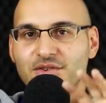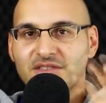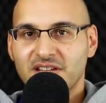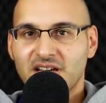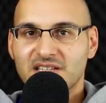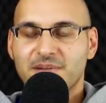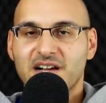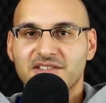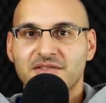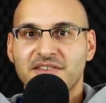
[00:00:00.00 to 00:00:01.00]
so to the last
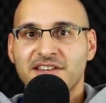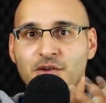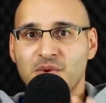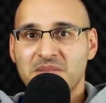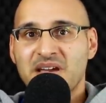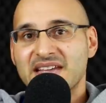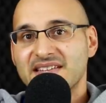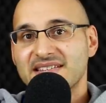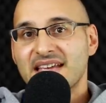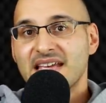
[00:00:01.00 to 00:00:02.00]
part of the video, we made
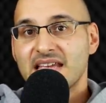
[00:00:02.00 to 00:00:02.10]
it.